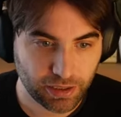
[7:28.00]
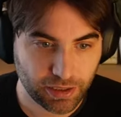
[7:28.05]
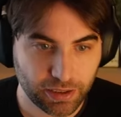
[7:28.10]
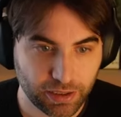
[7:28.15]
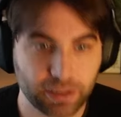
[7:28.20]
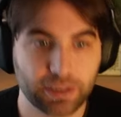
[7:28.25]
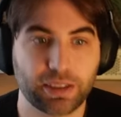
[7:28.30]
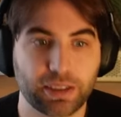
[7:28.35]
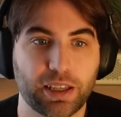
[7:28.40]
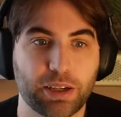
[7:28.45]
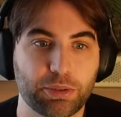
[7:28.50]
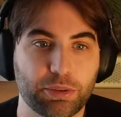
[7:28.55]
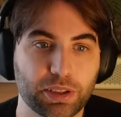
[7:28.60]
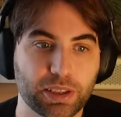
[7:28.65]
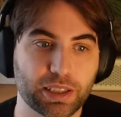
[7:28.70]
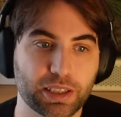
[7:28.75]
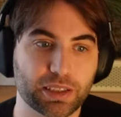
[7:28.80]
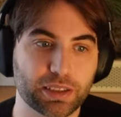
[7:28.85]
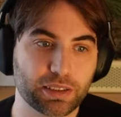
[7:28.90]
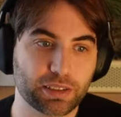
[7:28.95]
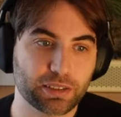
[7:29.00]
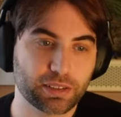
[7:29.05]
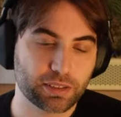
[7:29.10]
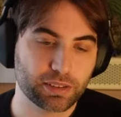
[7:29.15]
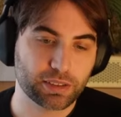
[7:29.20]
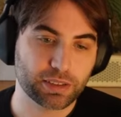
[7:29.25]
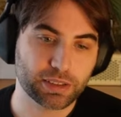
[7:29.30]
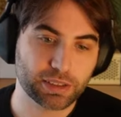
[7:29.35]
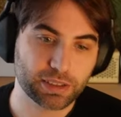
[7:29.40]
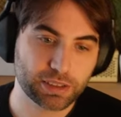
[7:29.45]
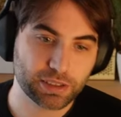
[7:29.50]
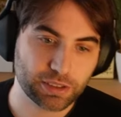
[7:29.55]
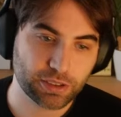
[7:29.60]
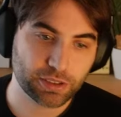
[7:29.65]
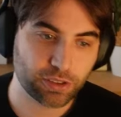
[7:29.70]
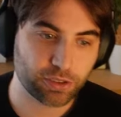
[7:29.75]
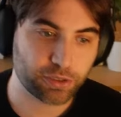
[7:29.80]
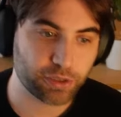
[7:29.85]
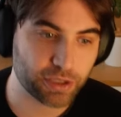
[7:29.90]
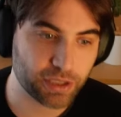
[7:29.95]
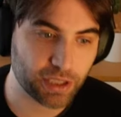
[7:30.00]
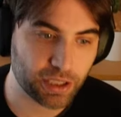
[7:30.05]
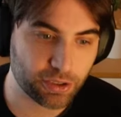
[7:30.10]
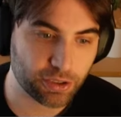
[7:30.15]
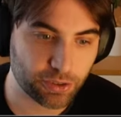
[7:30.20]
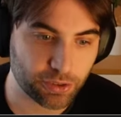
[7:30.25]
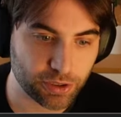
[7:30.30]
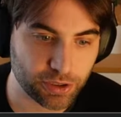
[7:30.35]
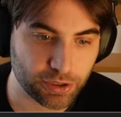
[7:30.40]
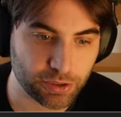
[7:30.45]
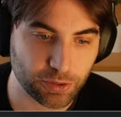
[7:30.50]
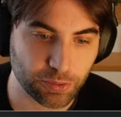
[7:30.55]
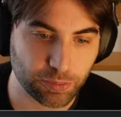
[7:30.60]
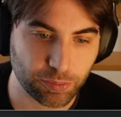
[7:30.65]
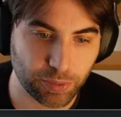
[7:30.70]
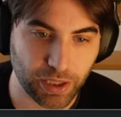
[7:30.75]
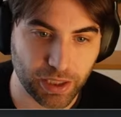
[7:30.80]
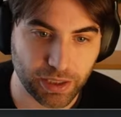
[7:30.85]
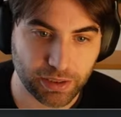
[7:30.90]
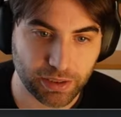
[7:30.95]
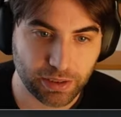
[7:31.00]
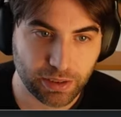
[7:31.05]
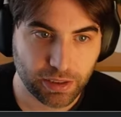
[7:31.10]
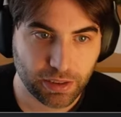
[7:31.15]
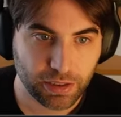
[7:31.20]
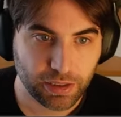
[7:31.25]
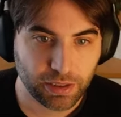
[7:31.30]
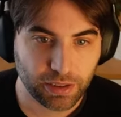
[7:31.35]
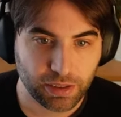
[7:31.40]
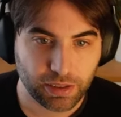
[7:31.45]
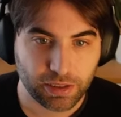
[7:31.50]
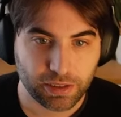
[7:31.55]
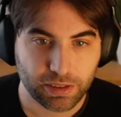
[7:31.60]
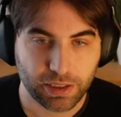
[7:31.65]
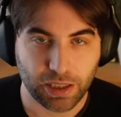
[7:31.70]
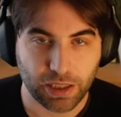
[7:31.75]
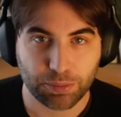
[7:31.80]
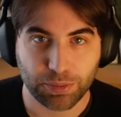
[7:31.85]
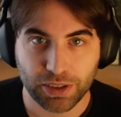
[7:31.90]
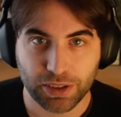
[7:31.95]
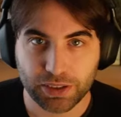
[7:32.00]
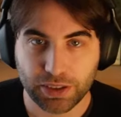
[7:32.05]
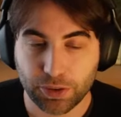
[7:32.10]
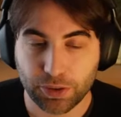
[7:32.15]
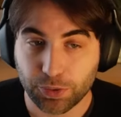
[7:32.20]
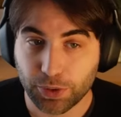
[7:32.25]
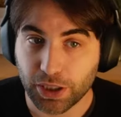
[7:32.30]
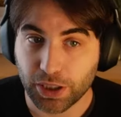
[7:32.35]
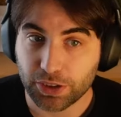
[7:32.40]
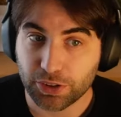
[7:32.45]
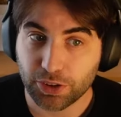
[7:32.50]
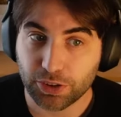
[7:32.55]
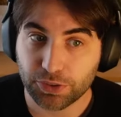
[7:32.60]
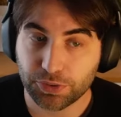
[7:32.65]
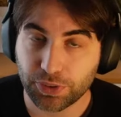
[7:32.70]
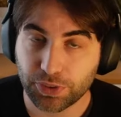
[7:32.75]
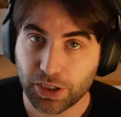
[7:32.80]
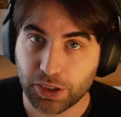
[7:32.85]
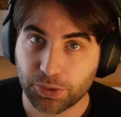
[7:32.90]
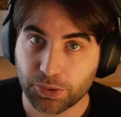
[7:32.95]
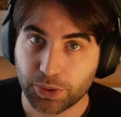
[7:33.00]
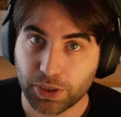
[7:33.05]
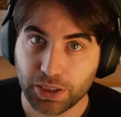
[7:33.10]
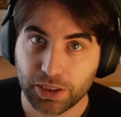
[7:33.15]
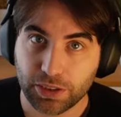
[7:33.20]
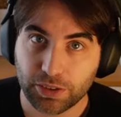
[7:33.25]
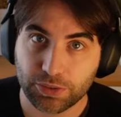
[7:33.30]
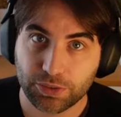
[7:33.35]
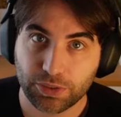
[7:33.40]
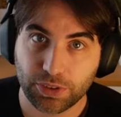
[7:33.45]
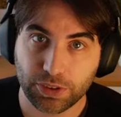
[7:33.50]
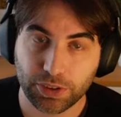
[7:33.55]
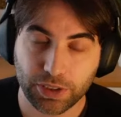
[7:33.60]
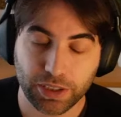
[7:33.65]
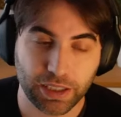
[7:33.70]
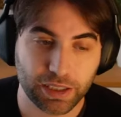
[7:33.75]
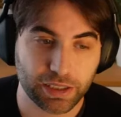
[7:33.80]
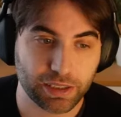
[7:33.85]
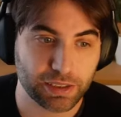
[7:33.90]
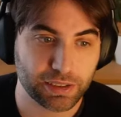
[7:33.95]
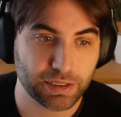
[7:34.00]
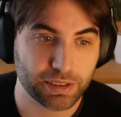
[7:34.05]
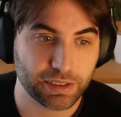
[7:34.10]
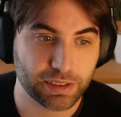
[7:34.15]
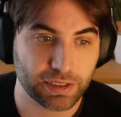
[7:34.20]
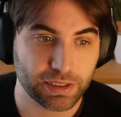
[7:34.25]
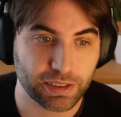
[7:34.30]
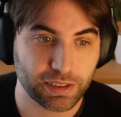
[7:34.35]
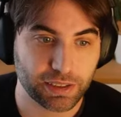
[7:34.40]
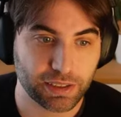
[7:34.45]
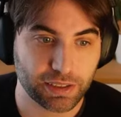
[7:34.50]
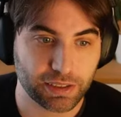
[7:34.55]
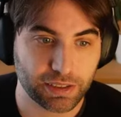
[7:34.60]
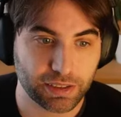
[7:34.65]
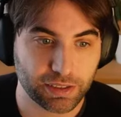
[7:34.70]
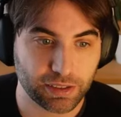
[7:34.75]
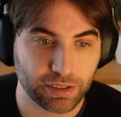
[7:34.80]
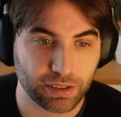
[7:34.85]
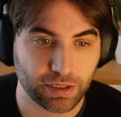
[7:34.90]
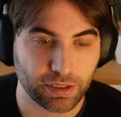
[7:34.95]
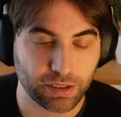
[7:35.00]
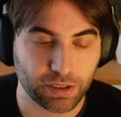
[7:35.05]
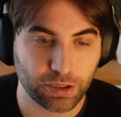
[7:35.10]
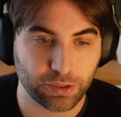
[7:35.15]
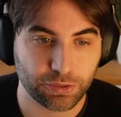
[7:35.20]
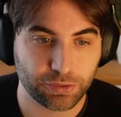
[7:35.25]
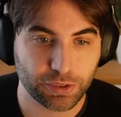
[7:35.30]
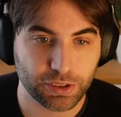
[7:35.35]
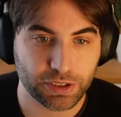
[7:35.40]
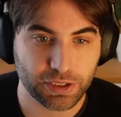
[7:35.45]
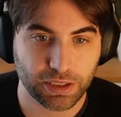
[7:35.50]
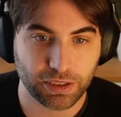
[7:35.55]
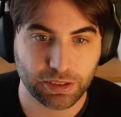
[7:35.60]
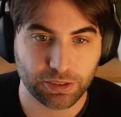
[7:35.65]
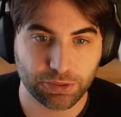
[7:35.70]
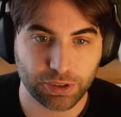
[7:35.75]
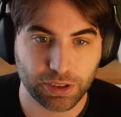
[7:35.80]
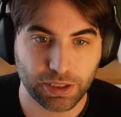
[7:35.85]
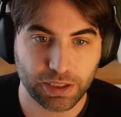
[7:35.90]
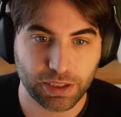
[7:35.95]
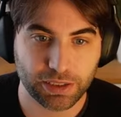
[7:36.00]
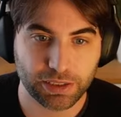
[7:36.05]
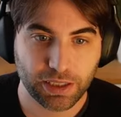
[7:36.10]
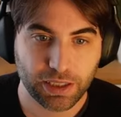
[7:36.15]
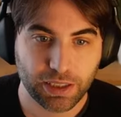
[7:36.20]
everything is going according to plan. That means that we are not far away for getting the official release.